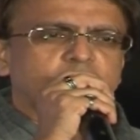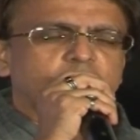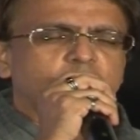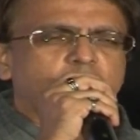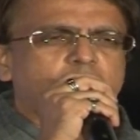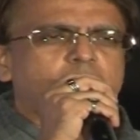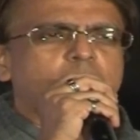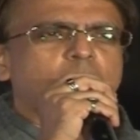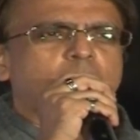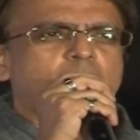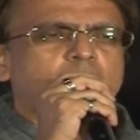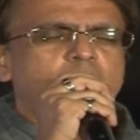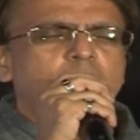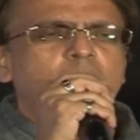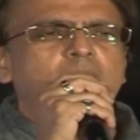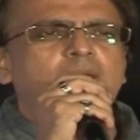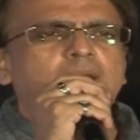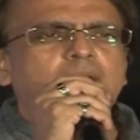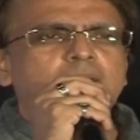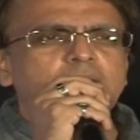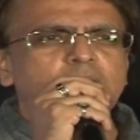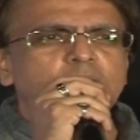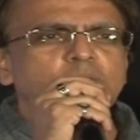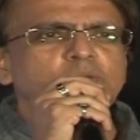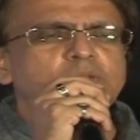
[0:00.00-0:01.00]
Well, well,
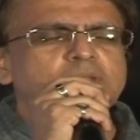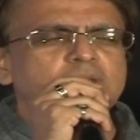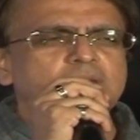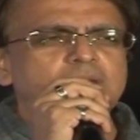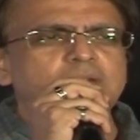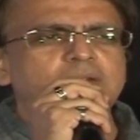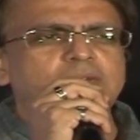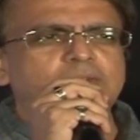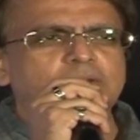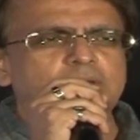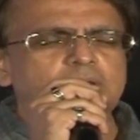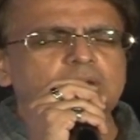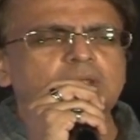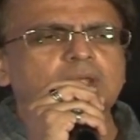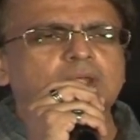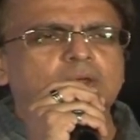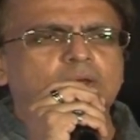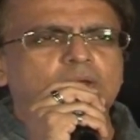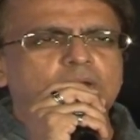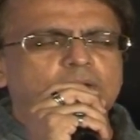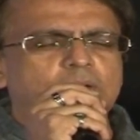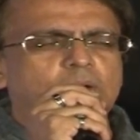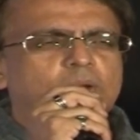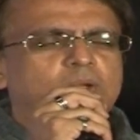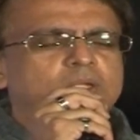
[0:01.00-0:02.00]
well, I don't think it really
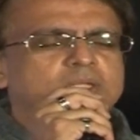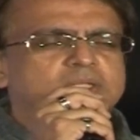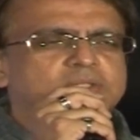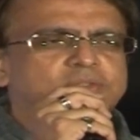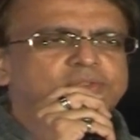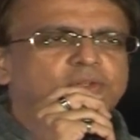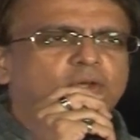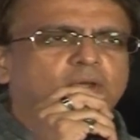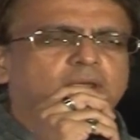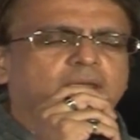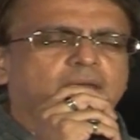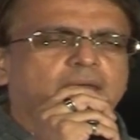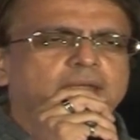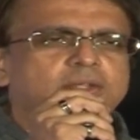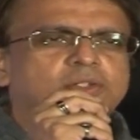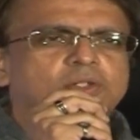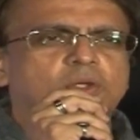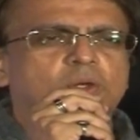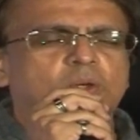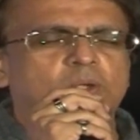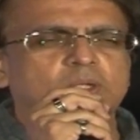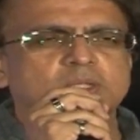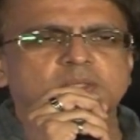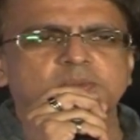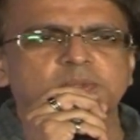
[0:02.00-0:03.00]
calls for cat
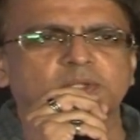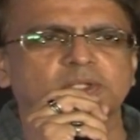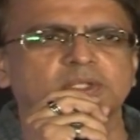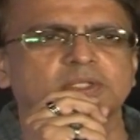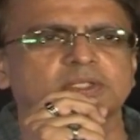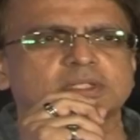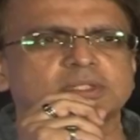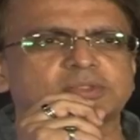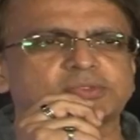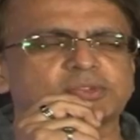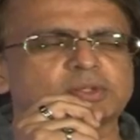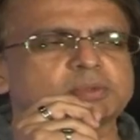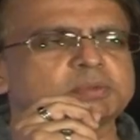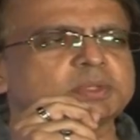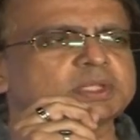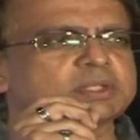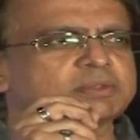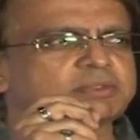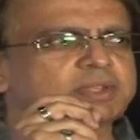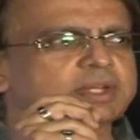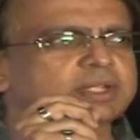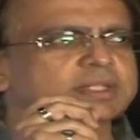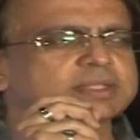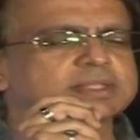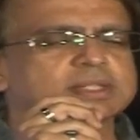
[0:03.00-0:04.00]
calls because this film is
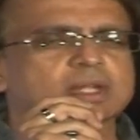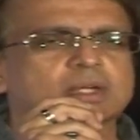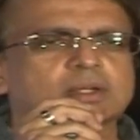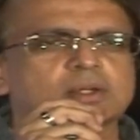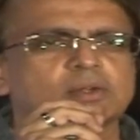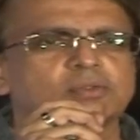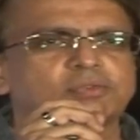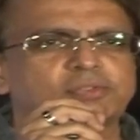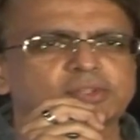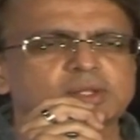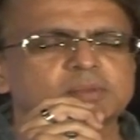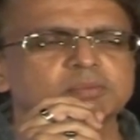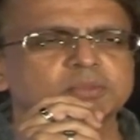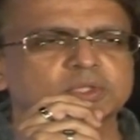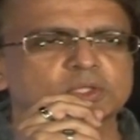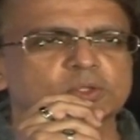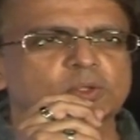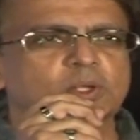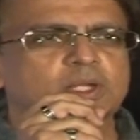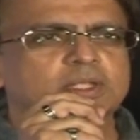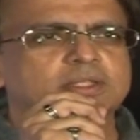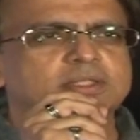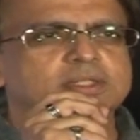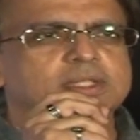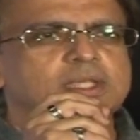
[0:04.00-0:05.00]
a very subtle film, so
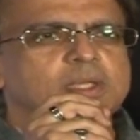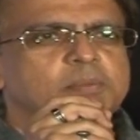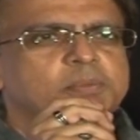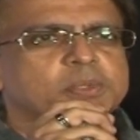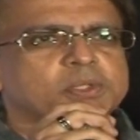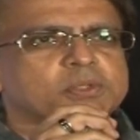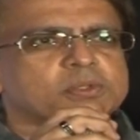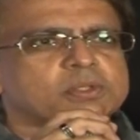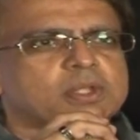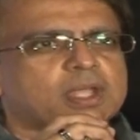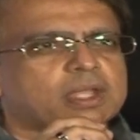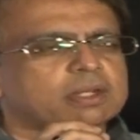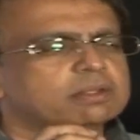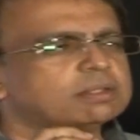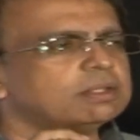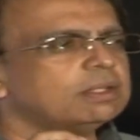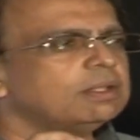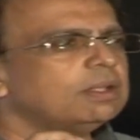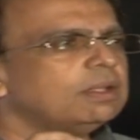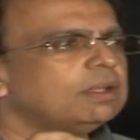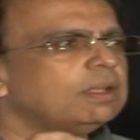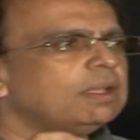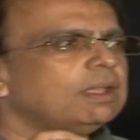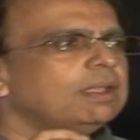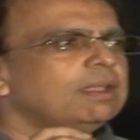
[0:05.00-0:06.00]
let's keep it to that.
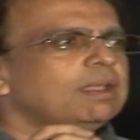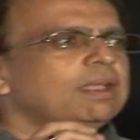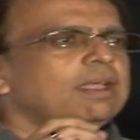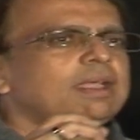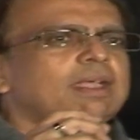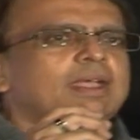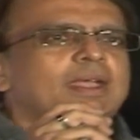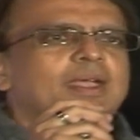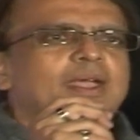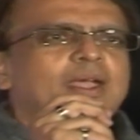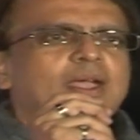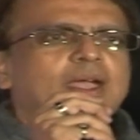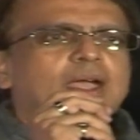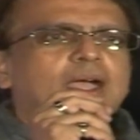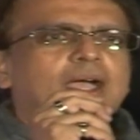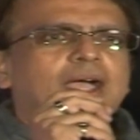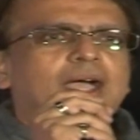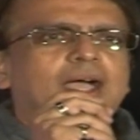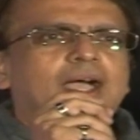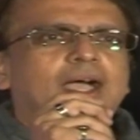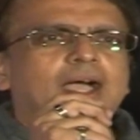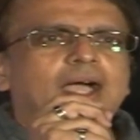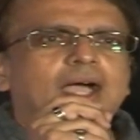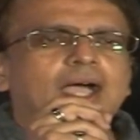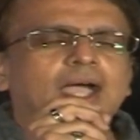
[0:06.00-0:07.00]

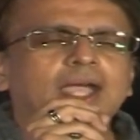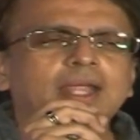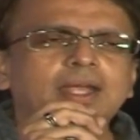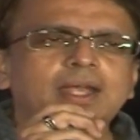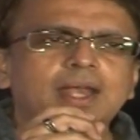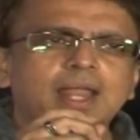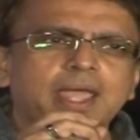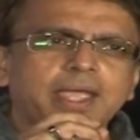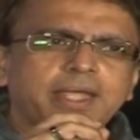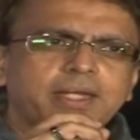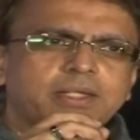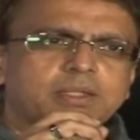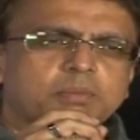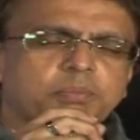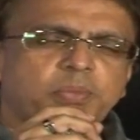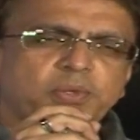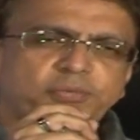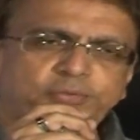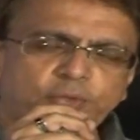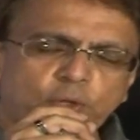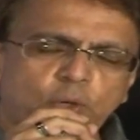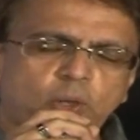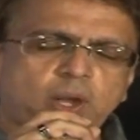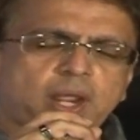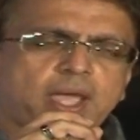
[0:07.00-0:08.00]
I'd like,
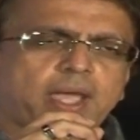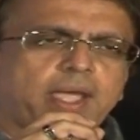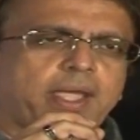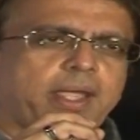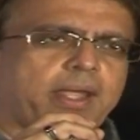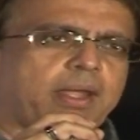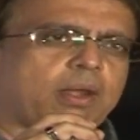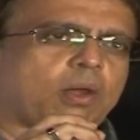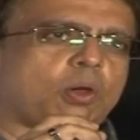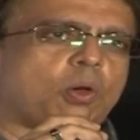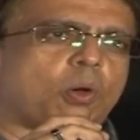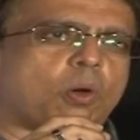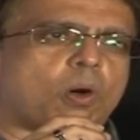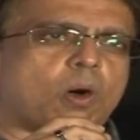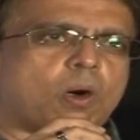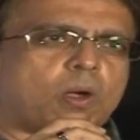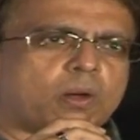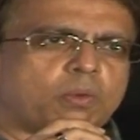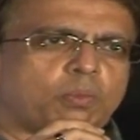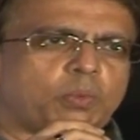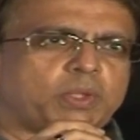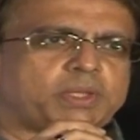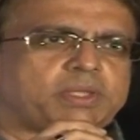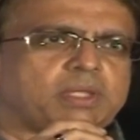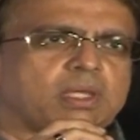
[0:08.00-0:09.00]
before I go
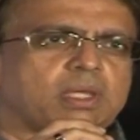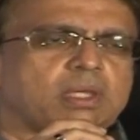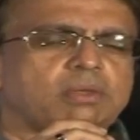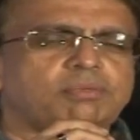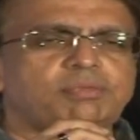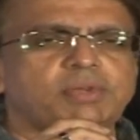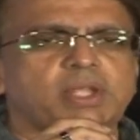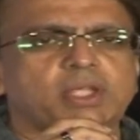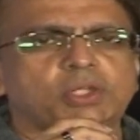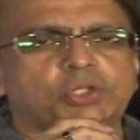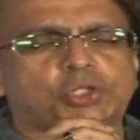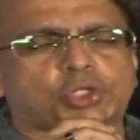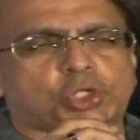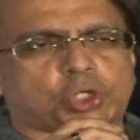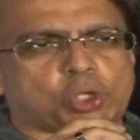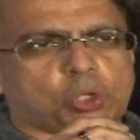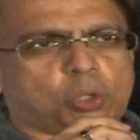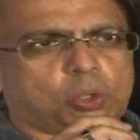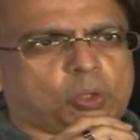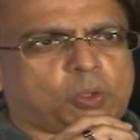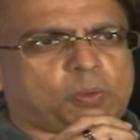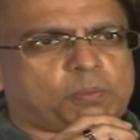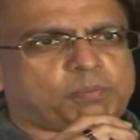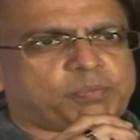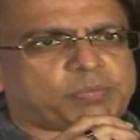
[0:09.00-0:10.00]
on with the evening
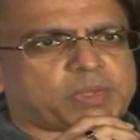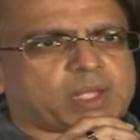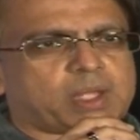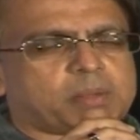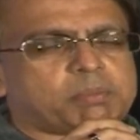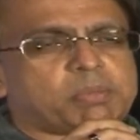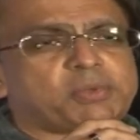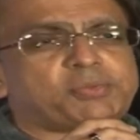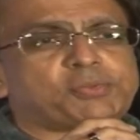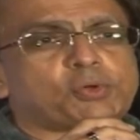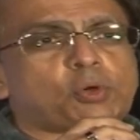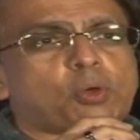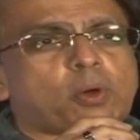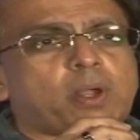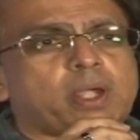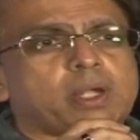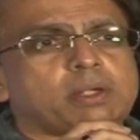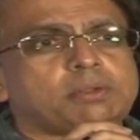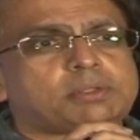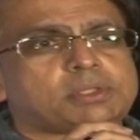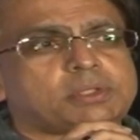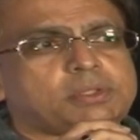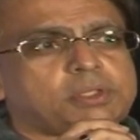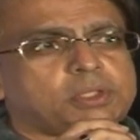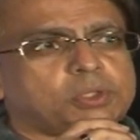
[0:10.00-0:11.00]
show, and before I
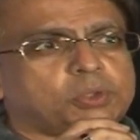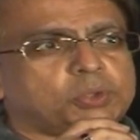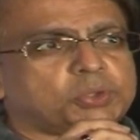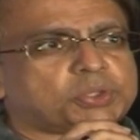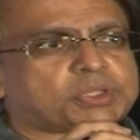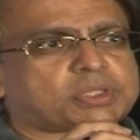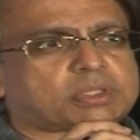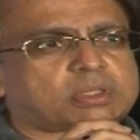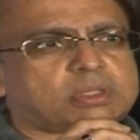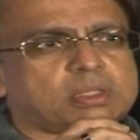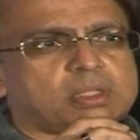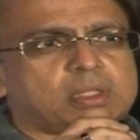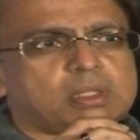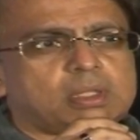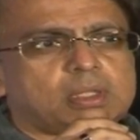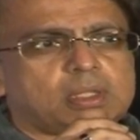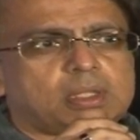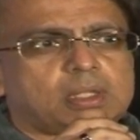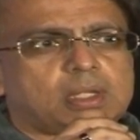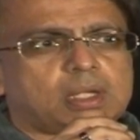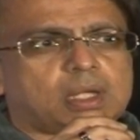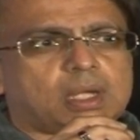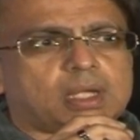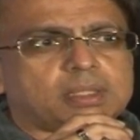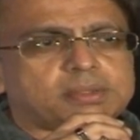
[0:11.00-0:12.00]
introduce,
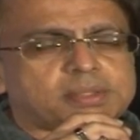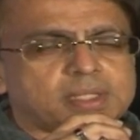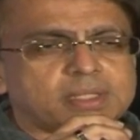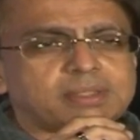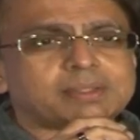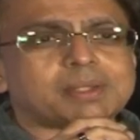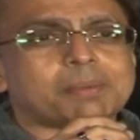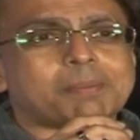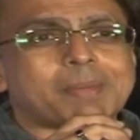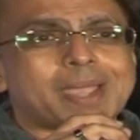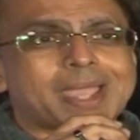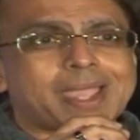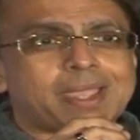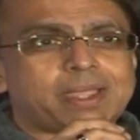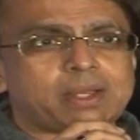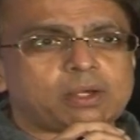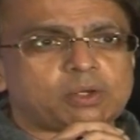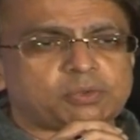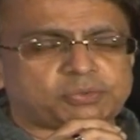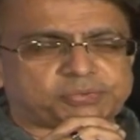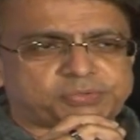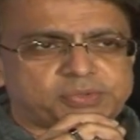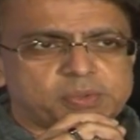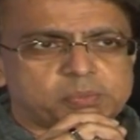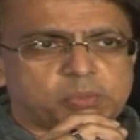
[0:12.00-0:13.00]
I think, the man
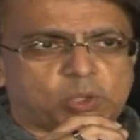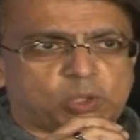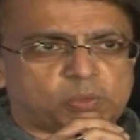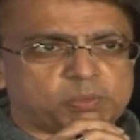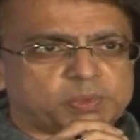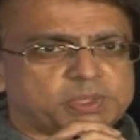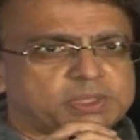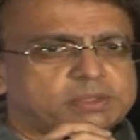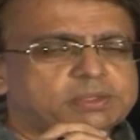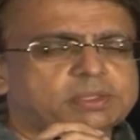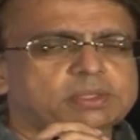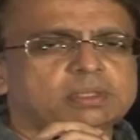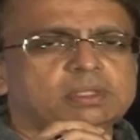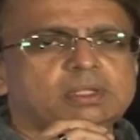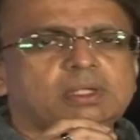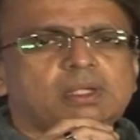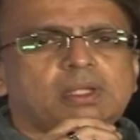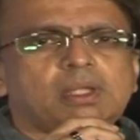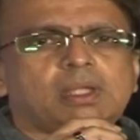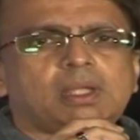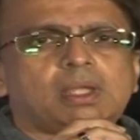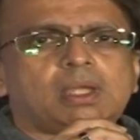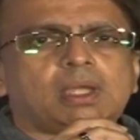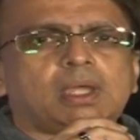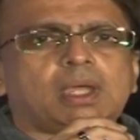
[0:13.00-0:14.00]
of the moment,
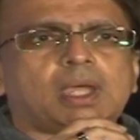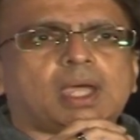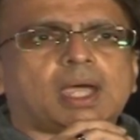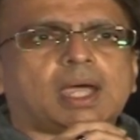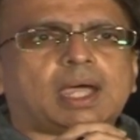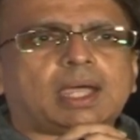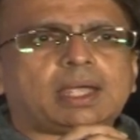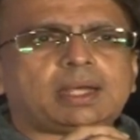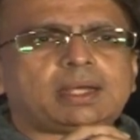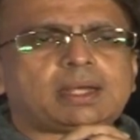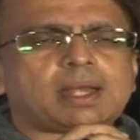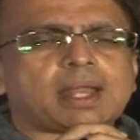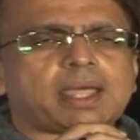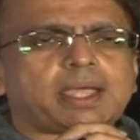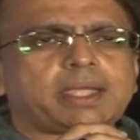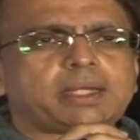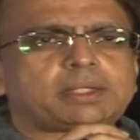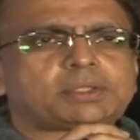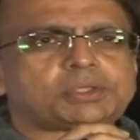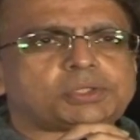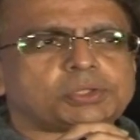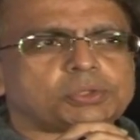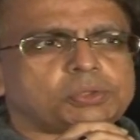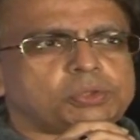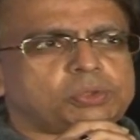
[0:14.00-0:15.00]
I'd
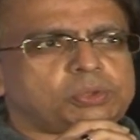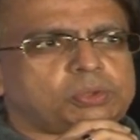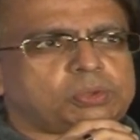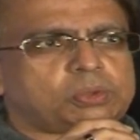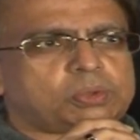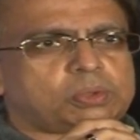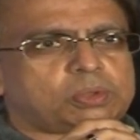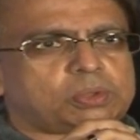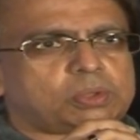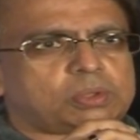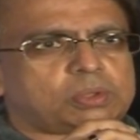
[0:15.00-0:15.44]
like to